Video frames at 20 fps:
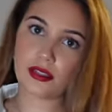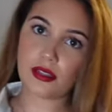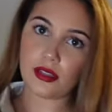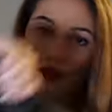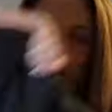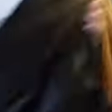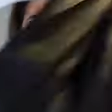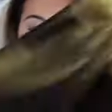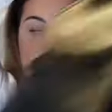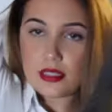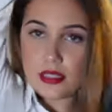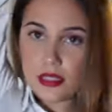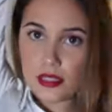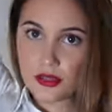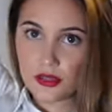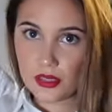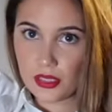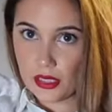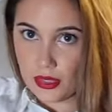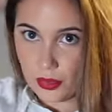with the, I
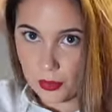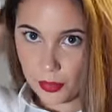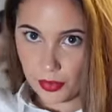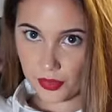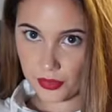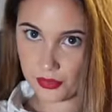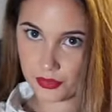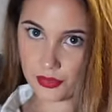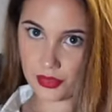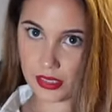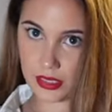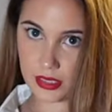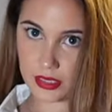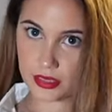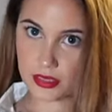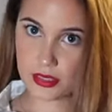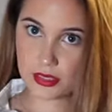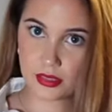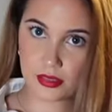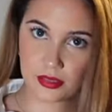have beef with
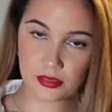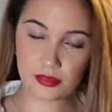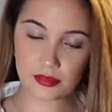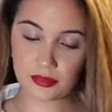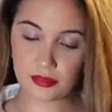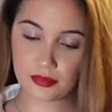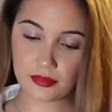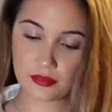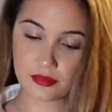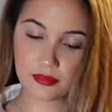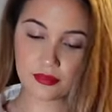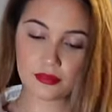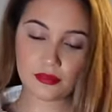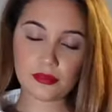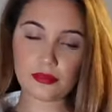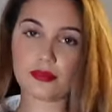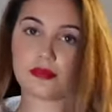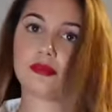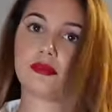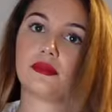skinny jeans.
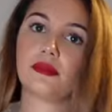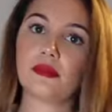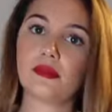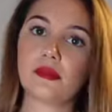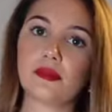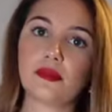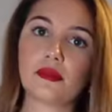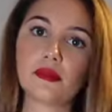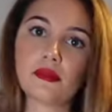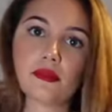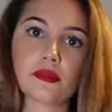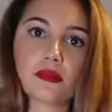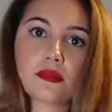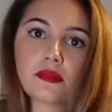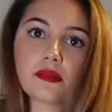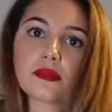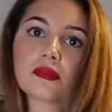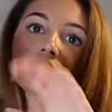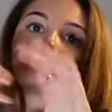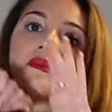Again, I did the same
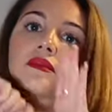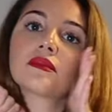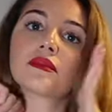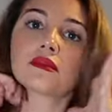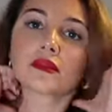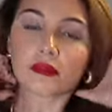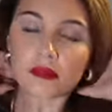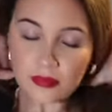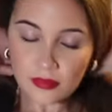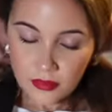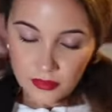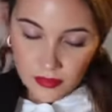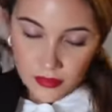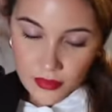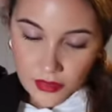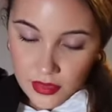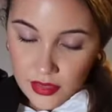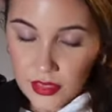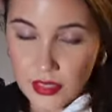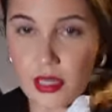leather jacket,
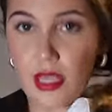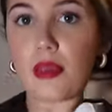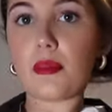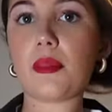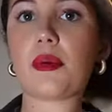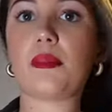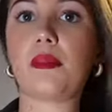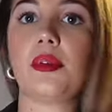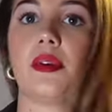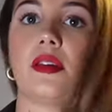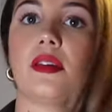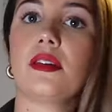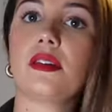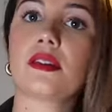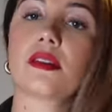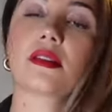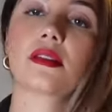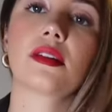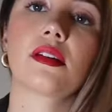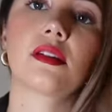which you guys, I'm obsessed.
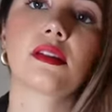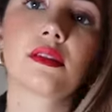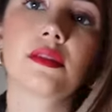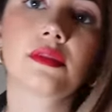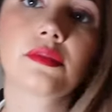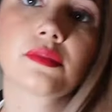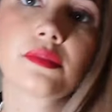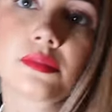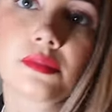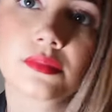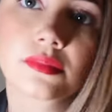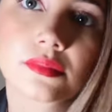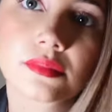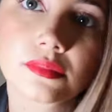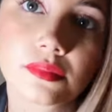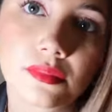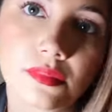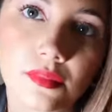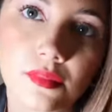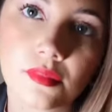I've been wearing it for like the
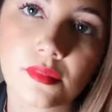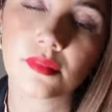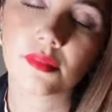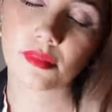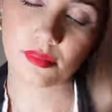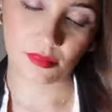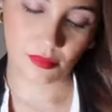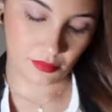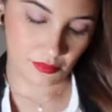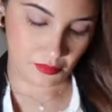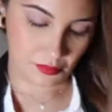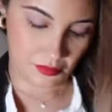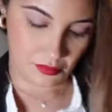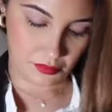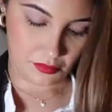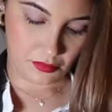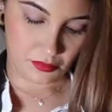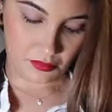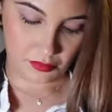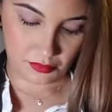past 10 days.
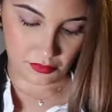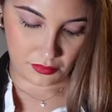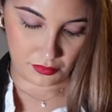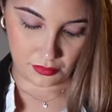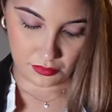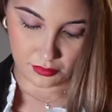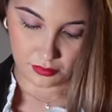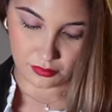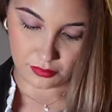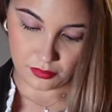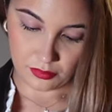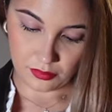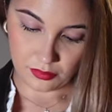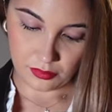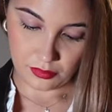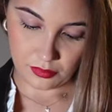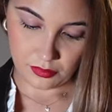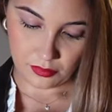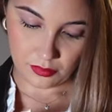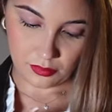I do not take that
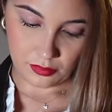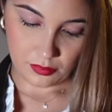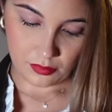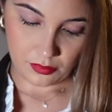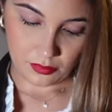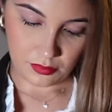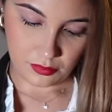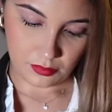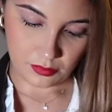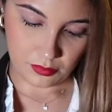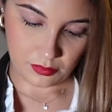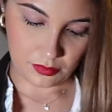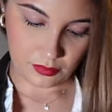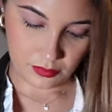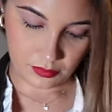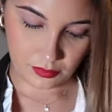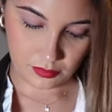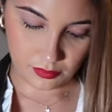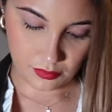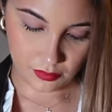thing off.
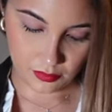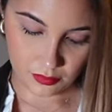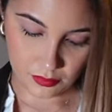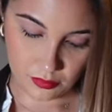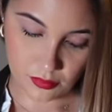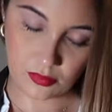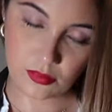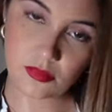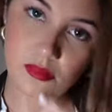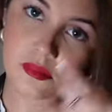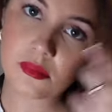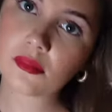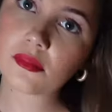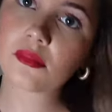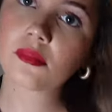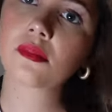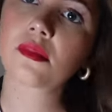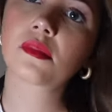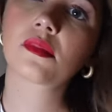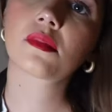
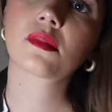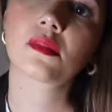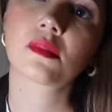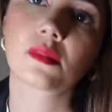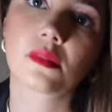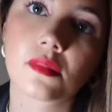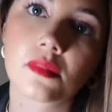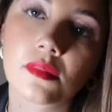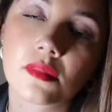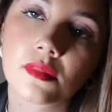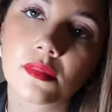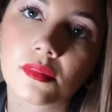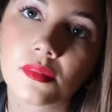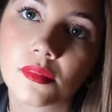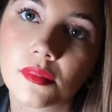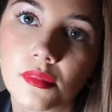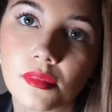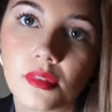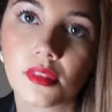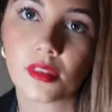And I was just
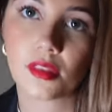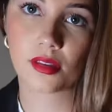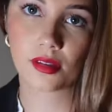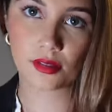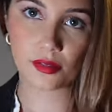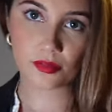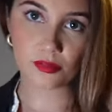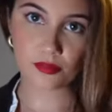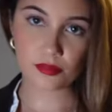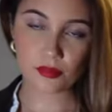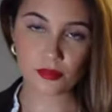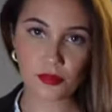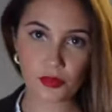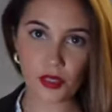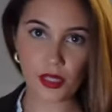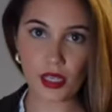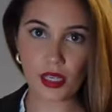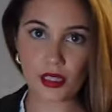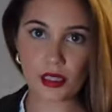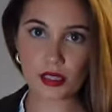really feeling the whole
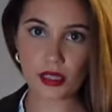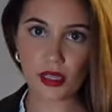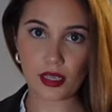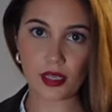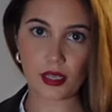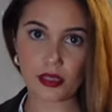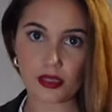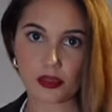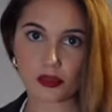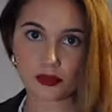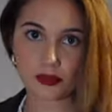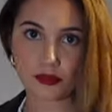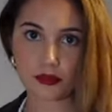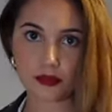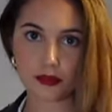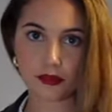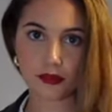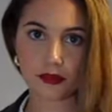red lip with the leather